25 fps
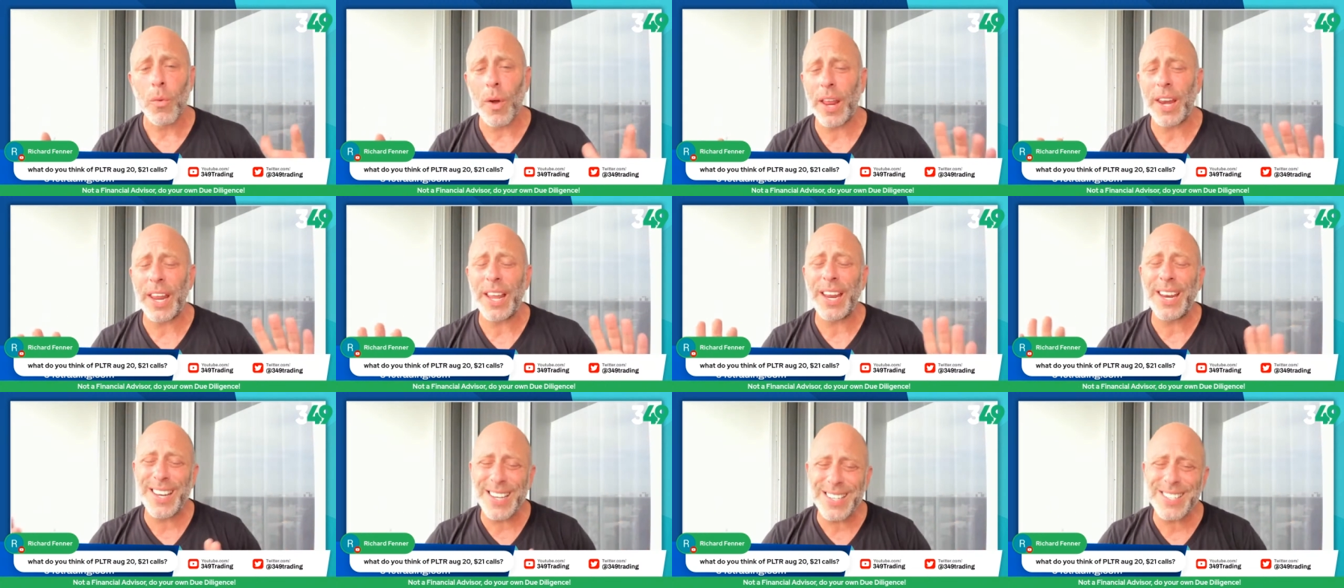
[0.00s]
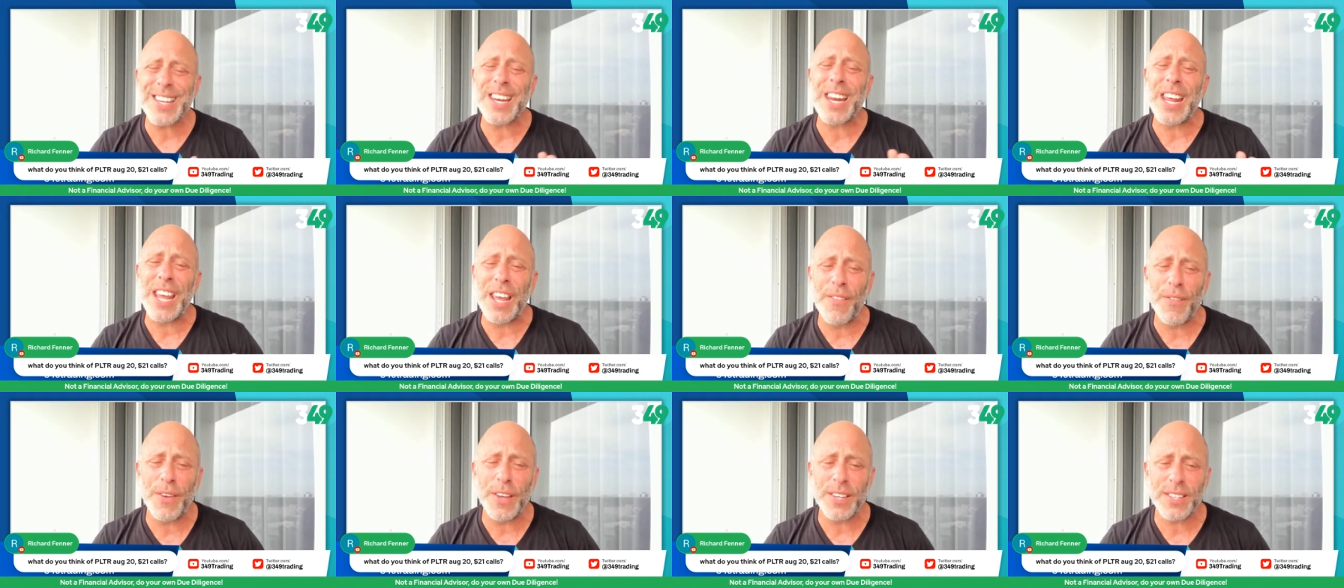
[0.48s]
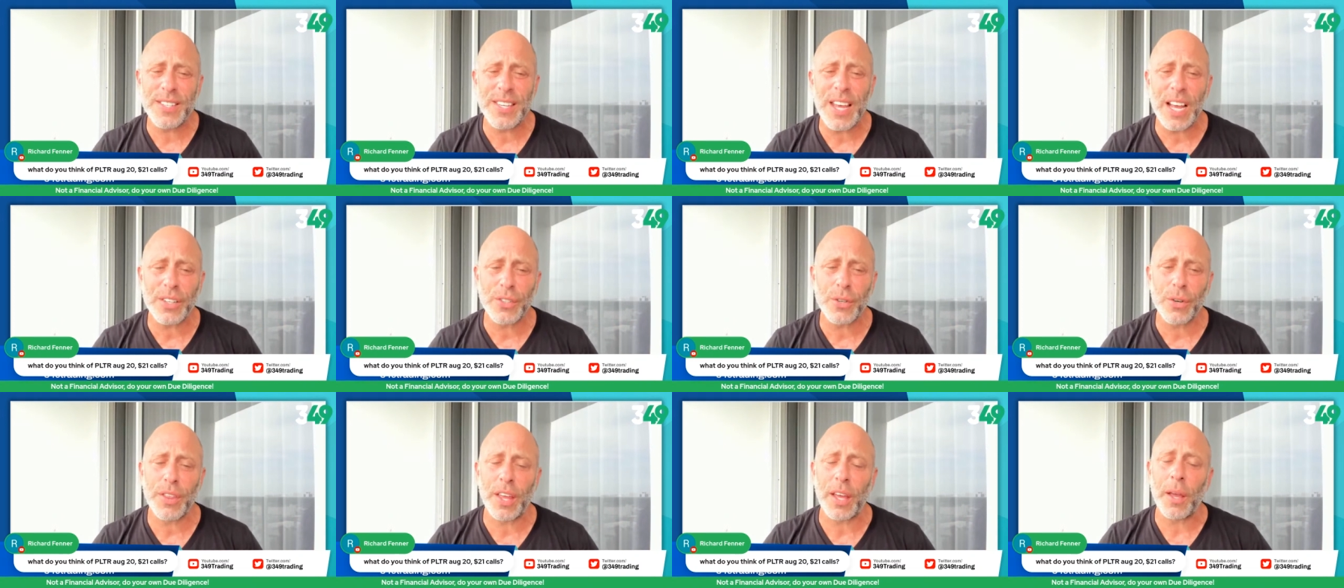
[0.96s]
right? It is an EV
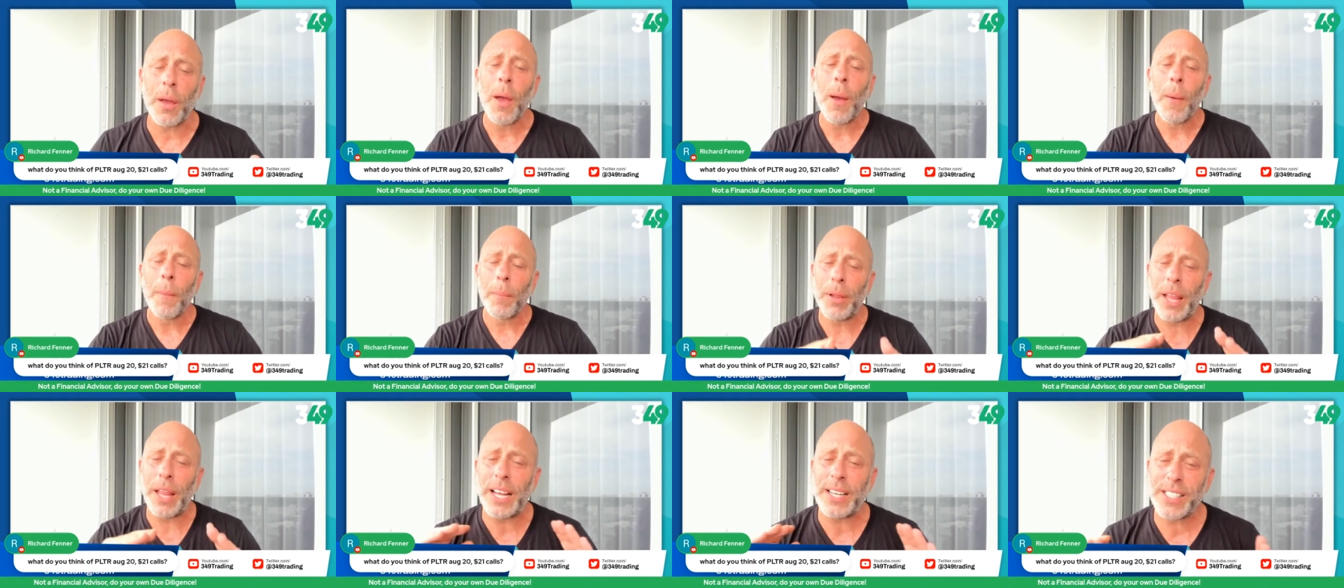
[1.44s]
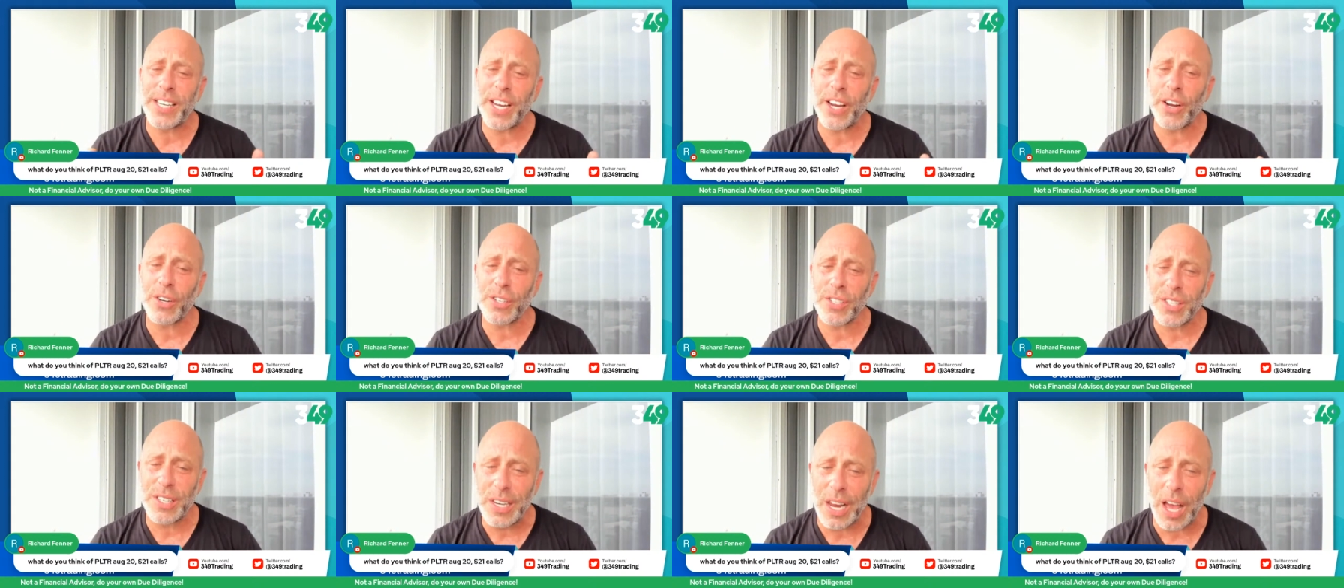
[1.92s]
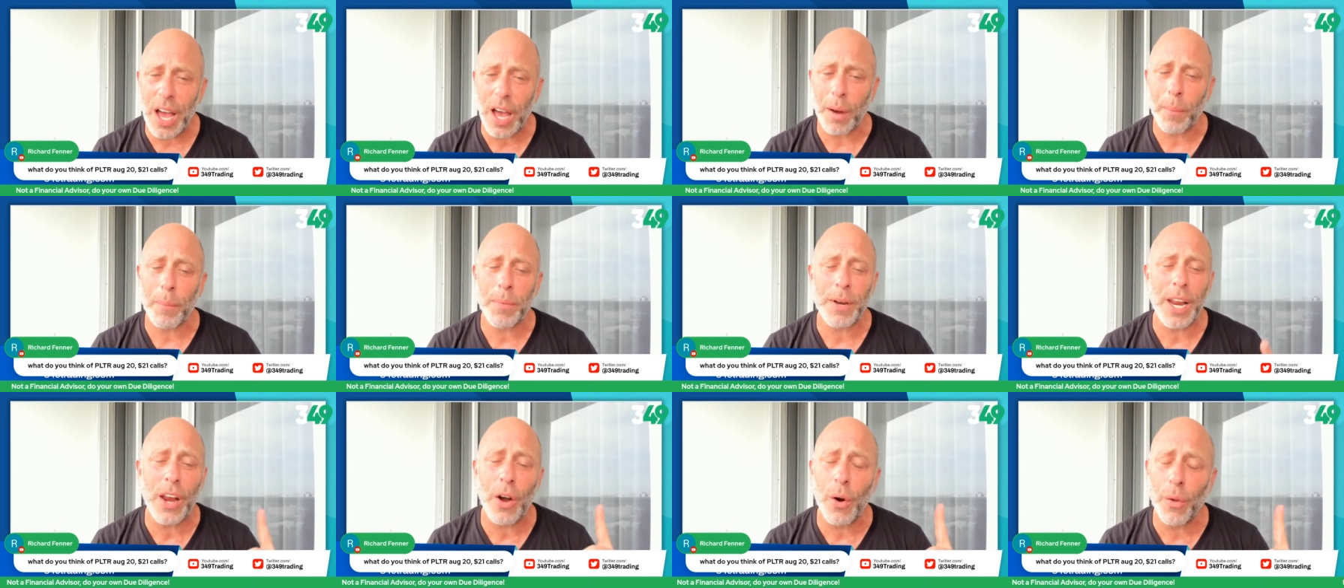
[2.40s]
sector thing. Plantier is
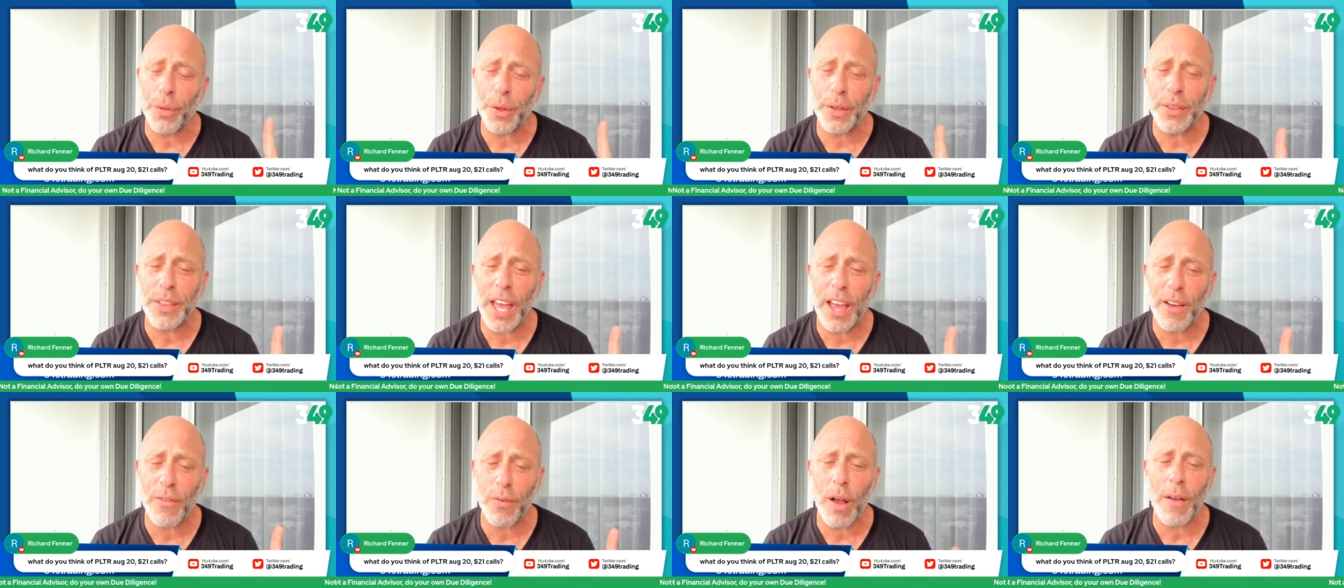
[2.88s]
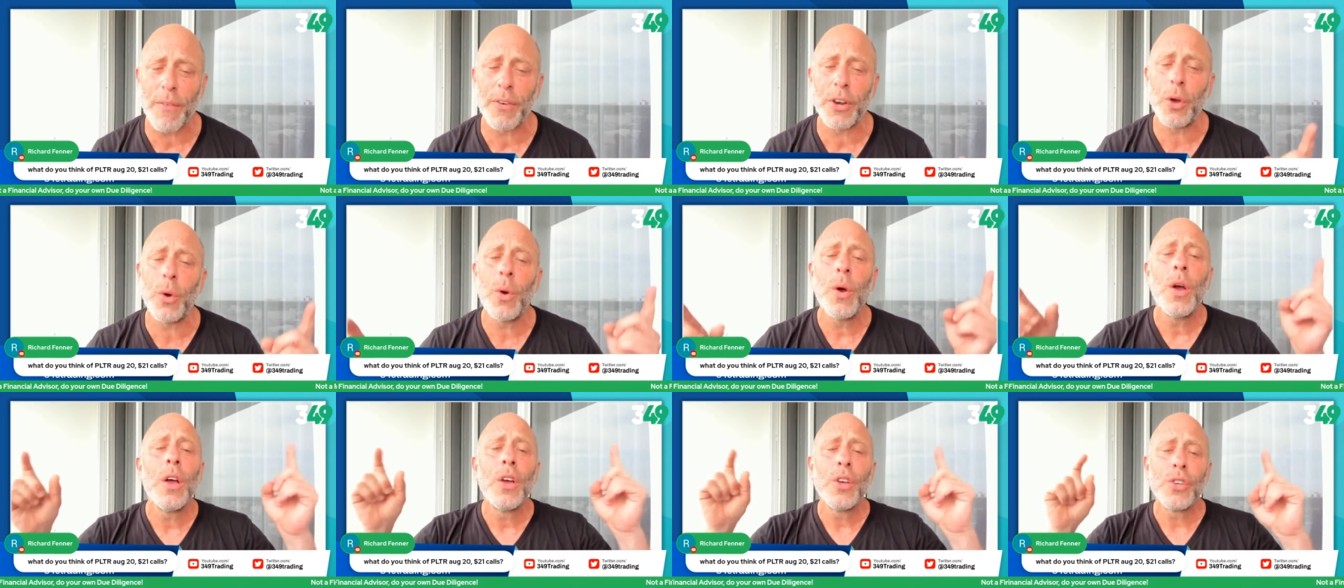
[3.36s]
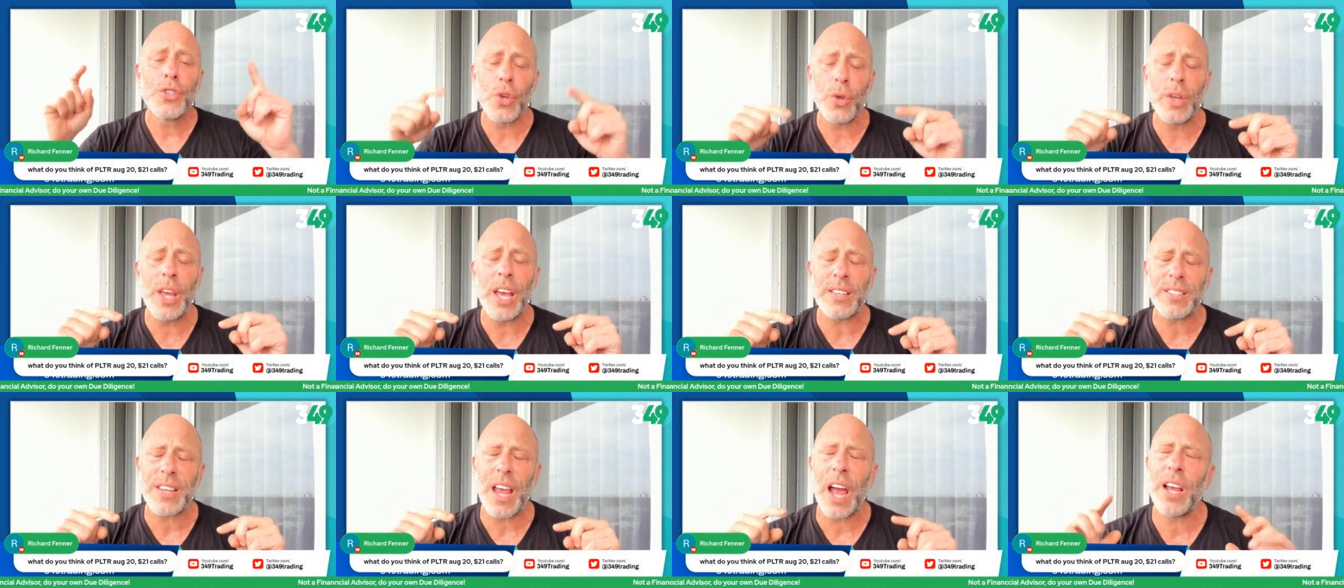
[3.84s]
not, but I don't think they have revenue. So
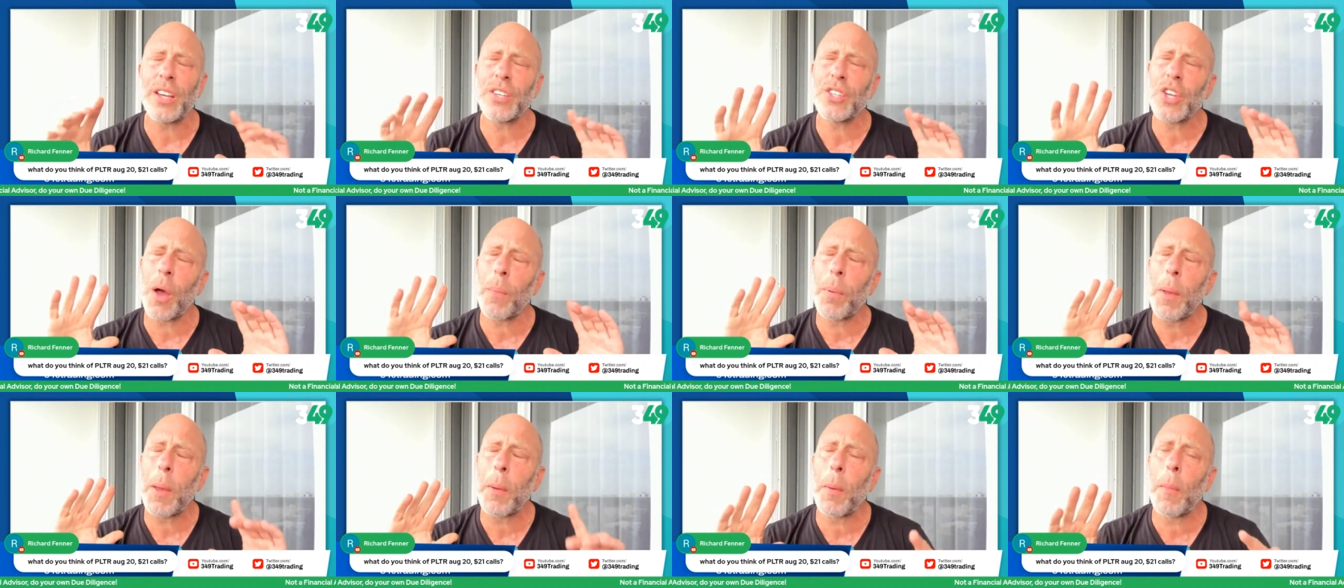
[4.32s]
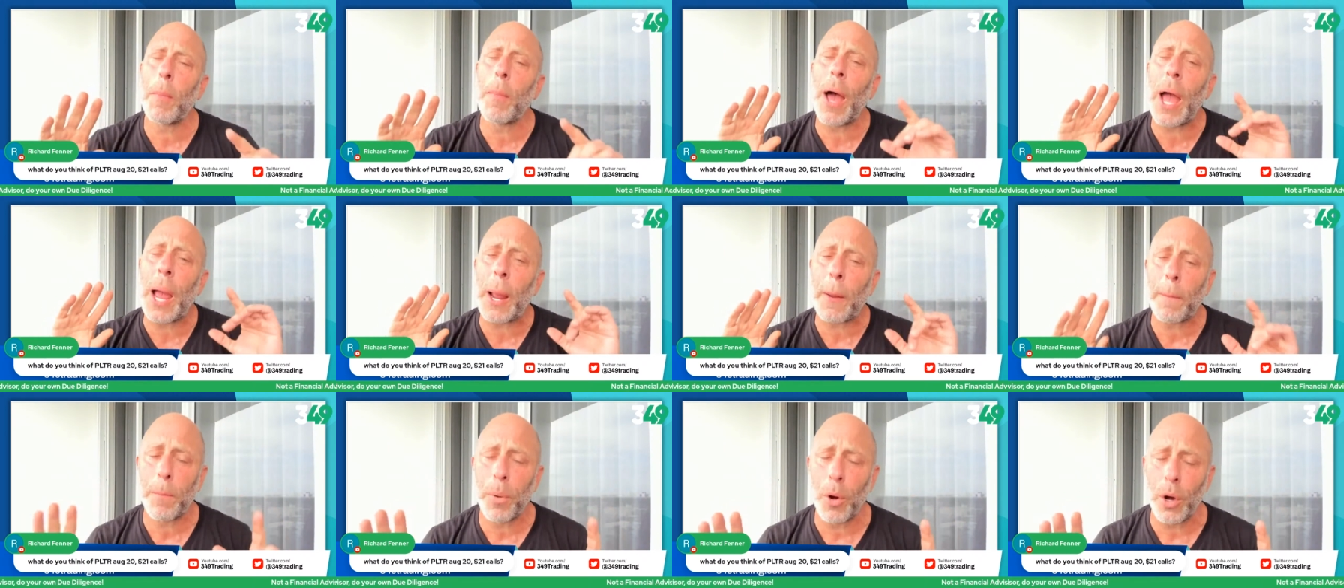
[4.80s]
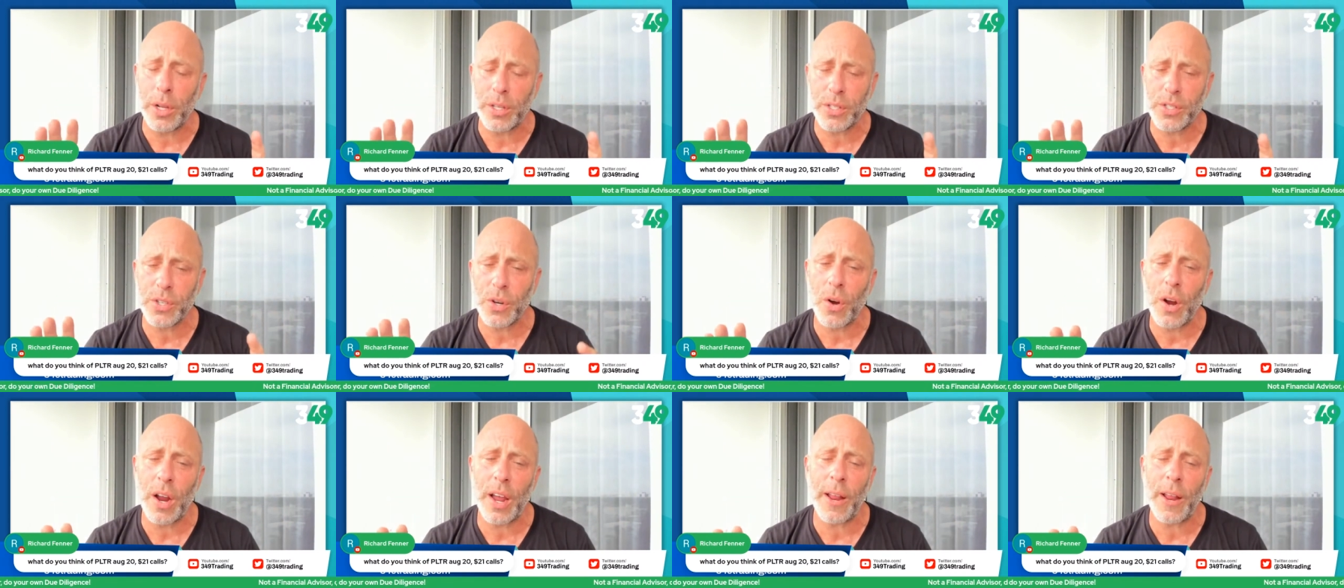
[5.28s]
yes, I saw people buying puts, all